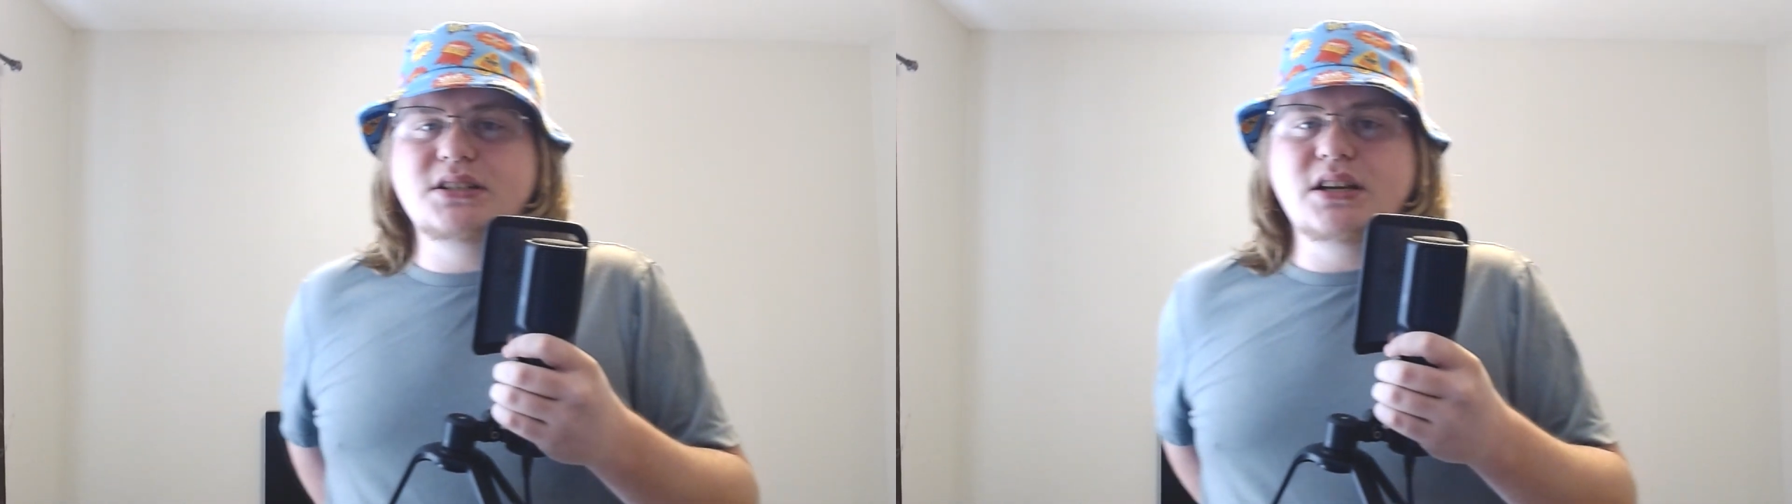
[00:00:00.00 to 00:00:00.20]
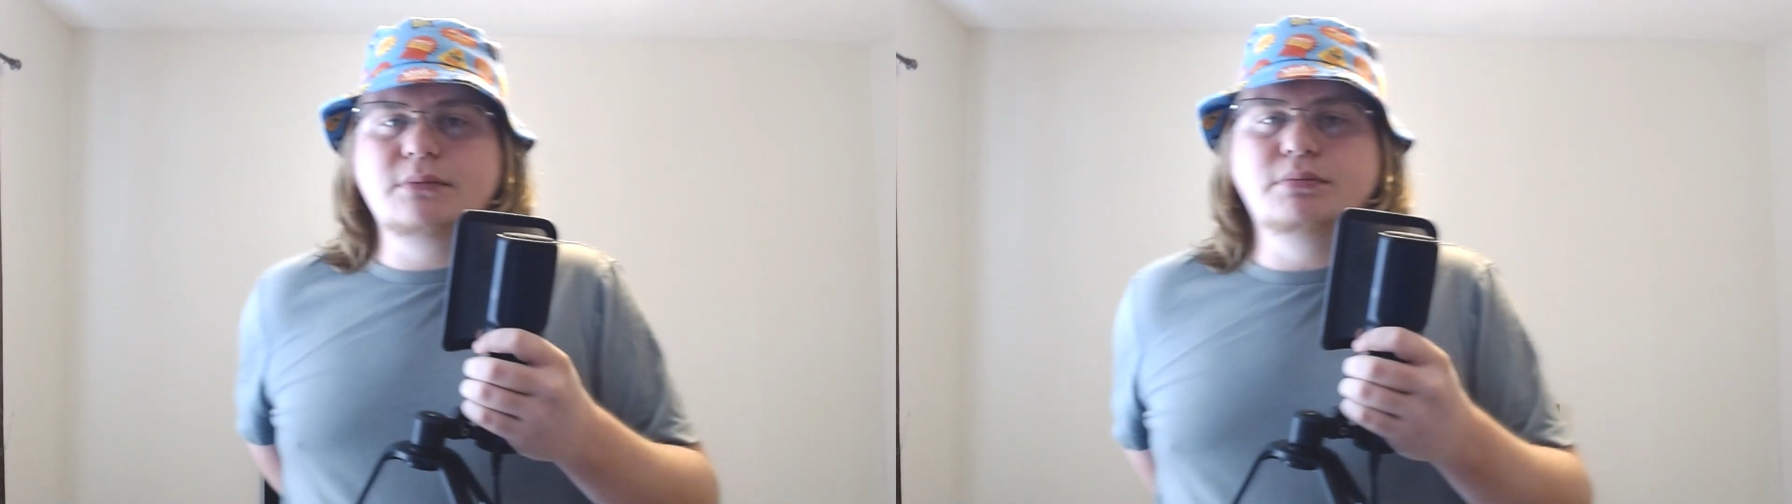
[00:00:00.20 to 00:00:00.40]

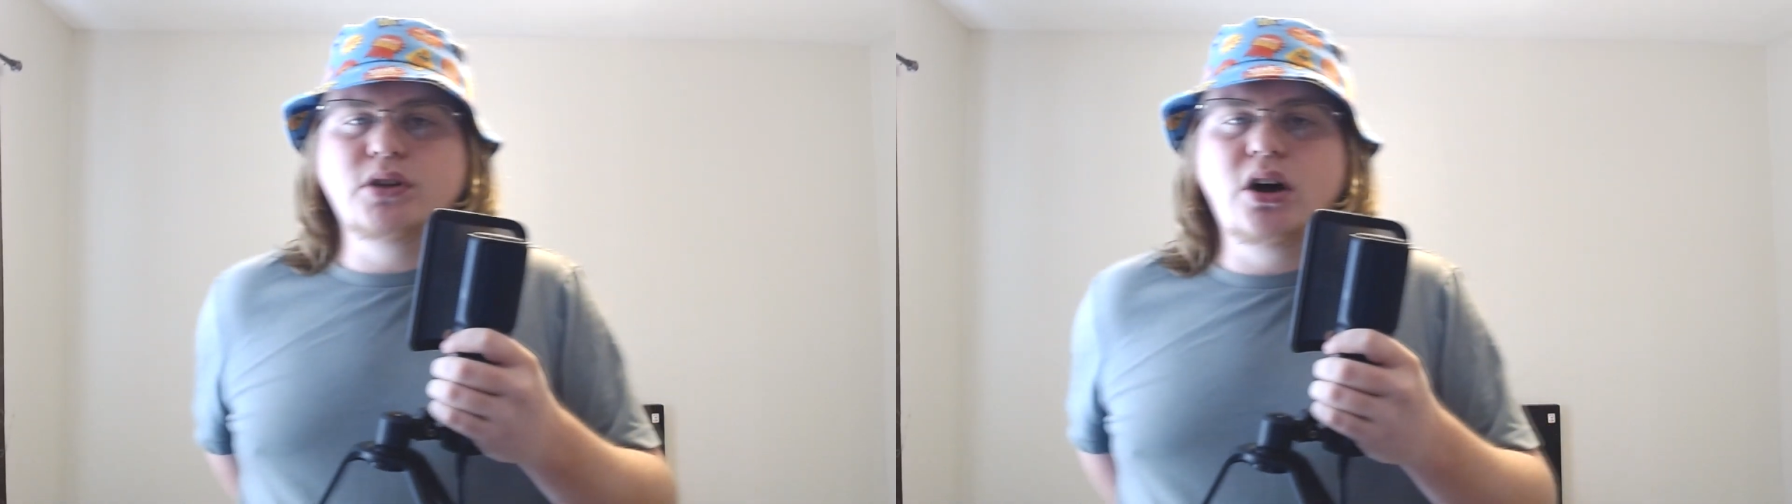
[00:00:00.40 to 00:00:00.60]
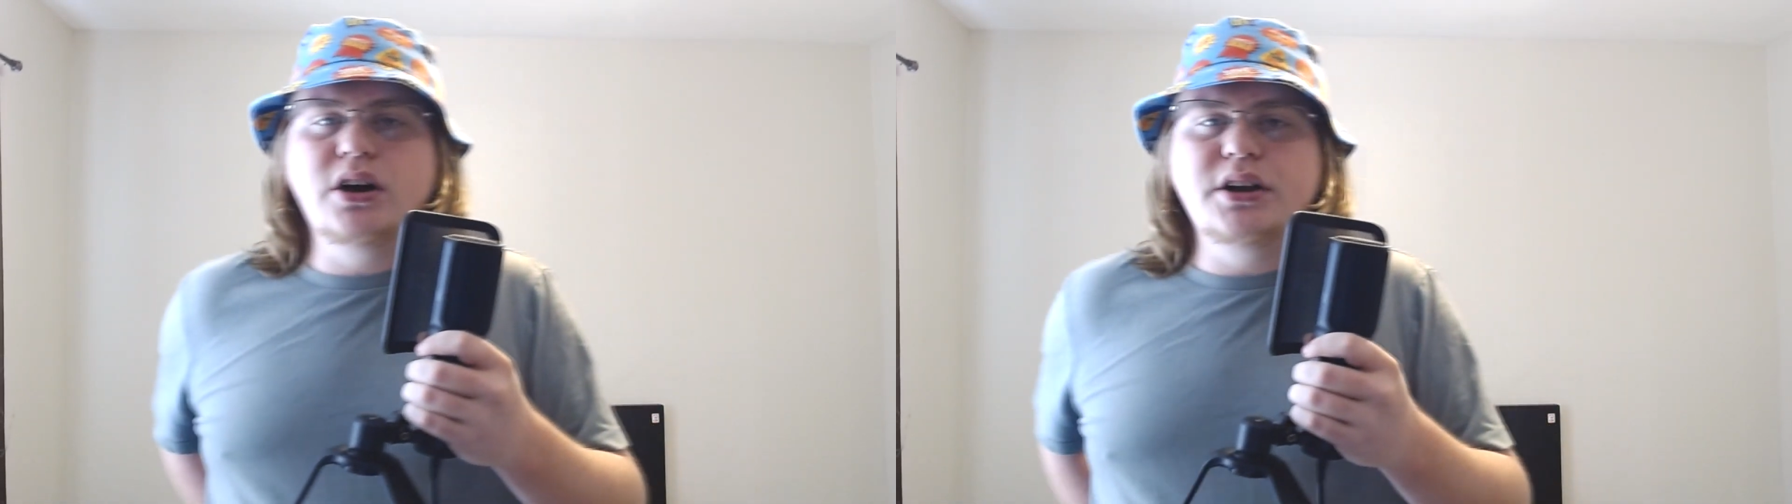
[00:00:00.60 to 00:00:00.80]
it's like
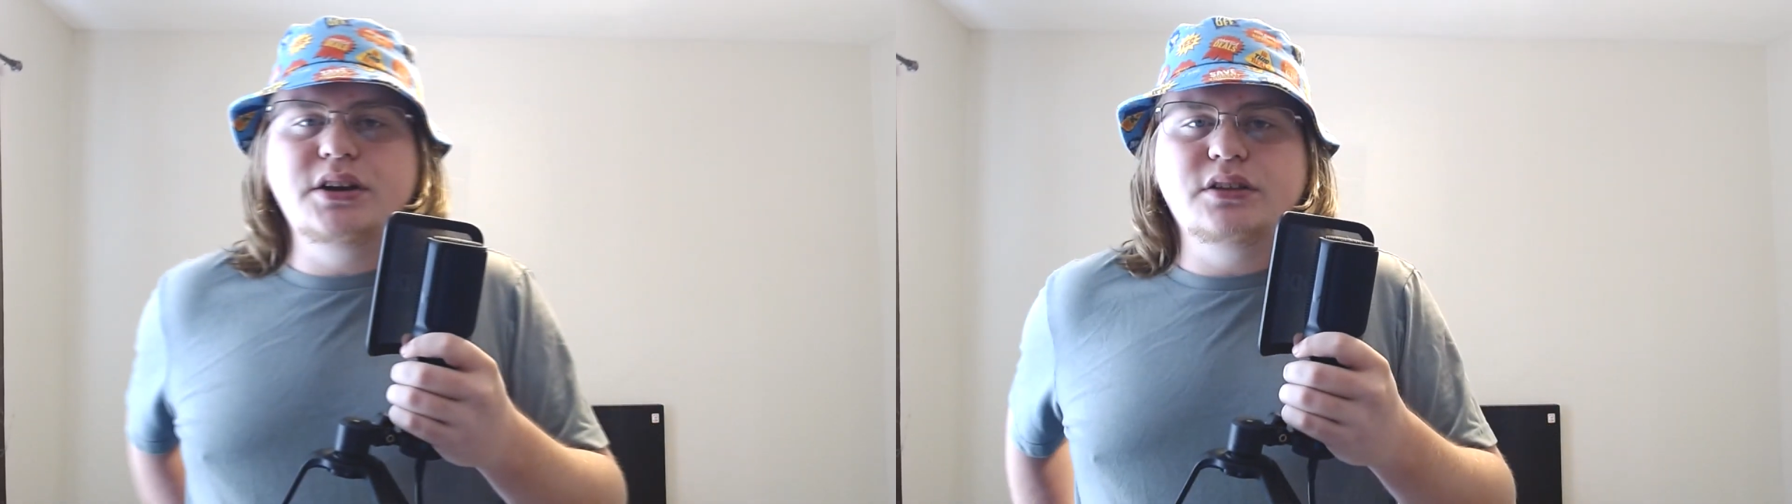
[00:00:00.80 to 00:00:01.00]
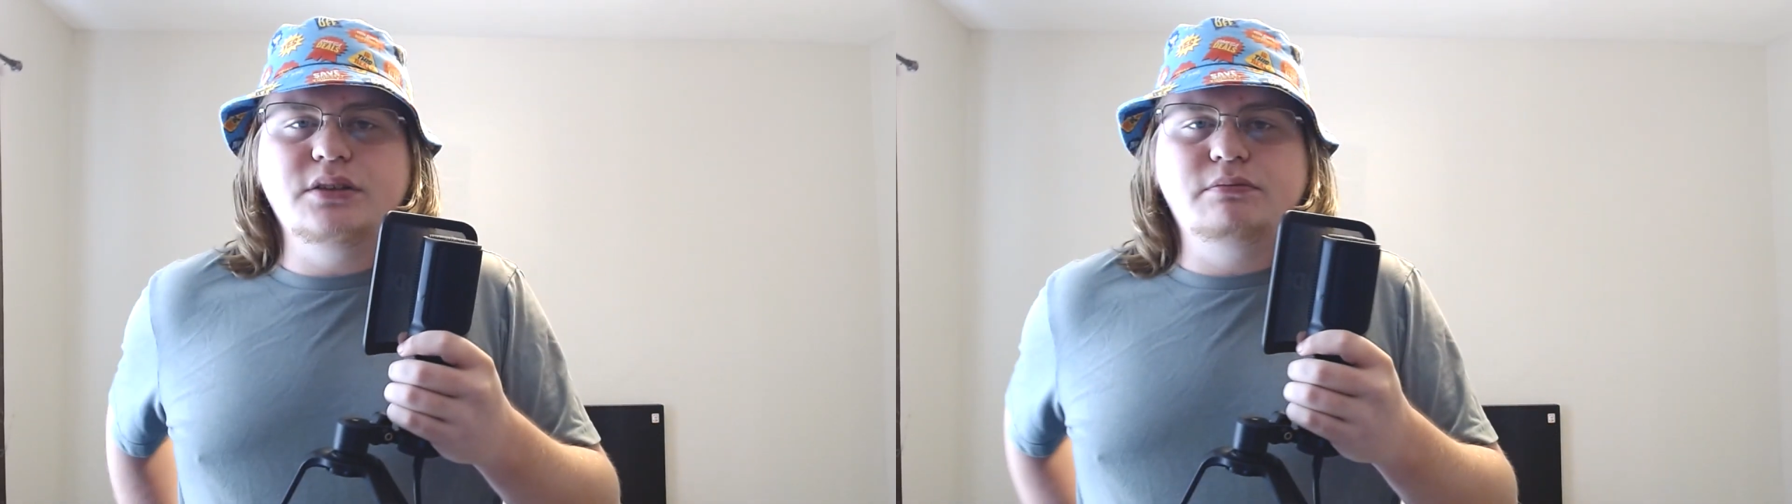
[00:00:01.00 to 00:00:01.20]

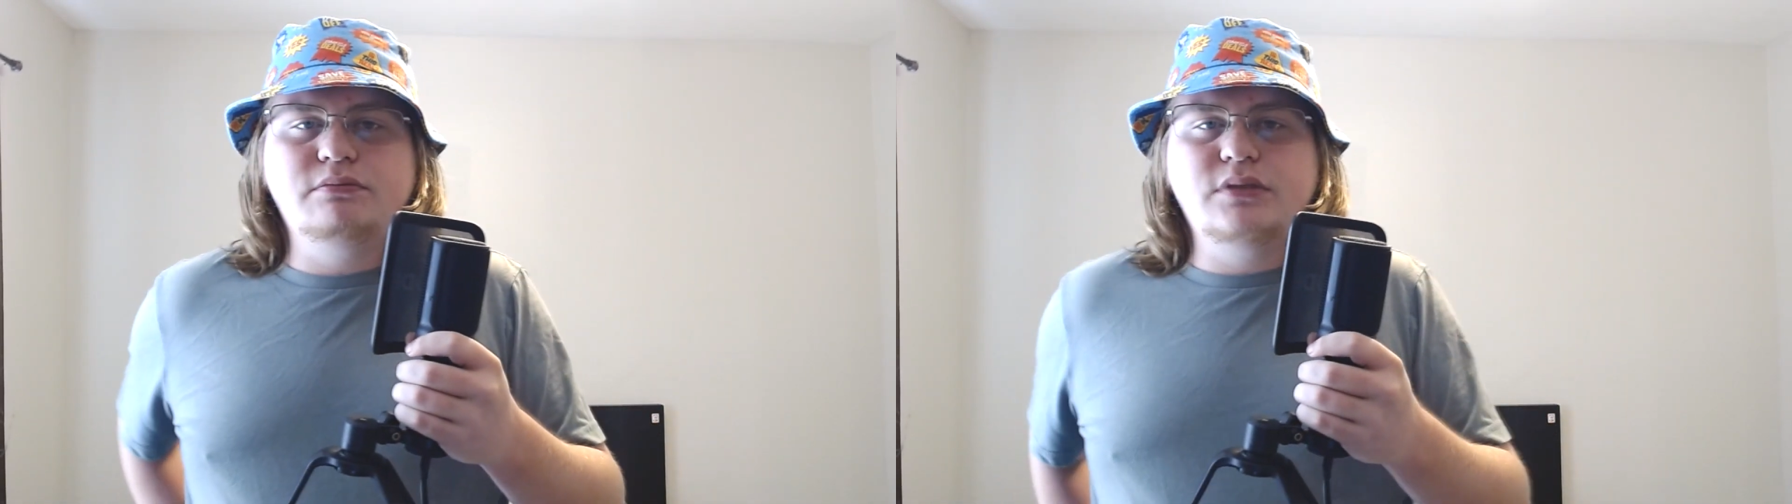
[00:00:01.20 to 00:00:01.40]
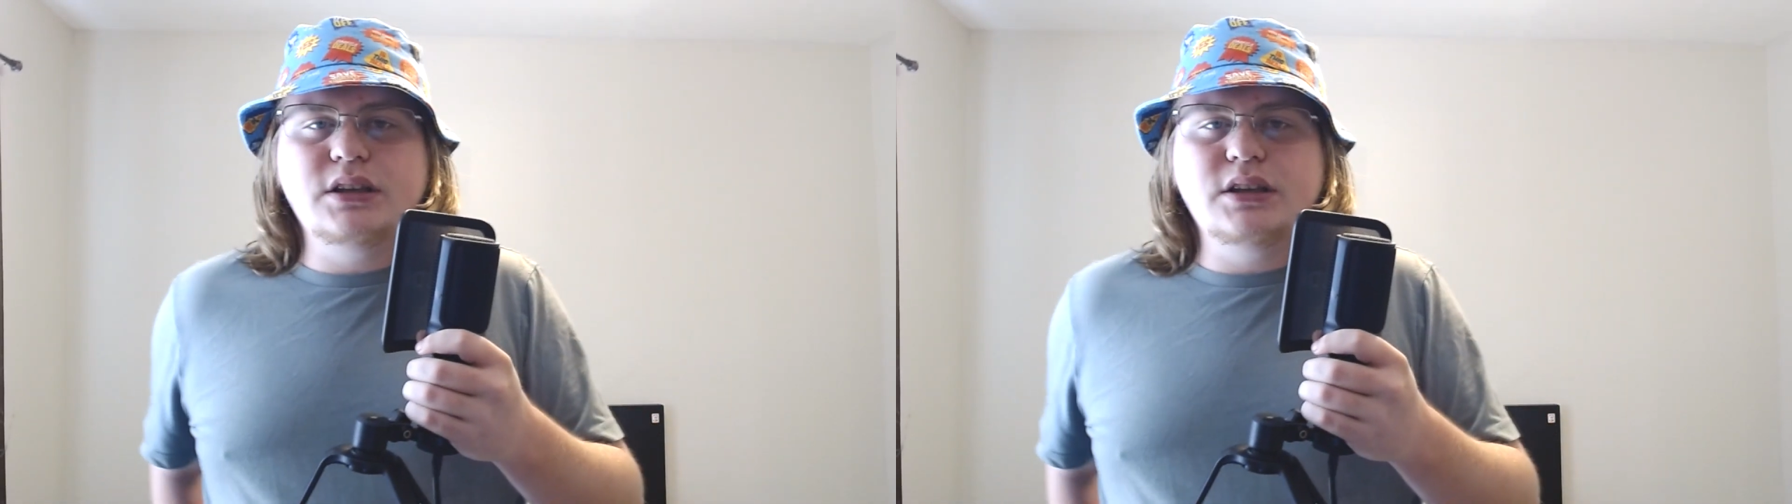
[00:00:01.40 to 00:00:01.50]
blonde and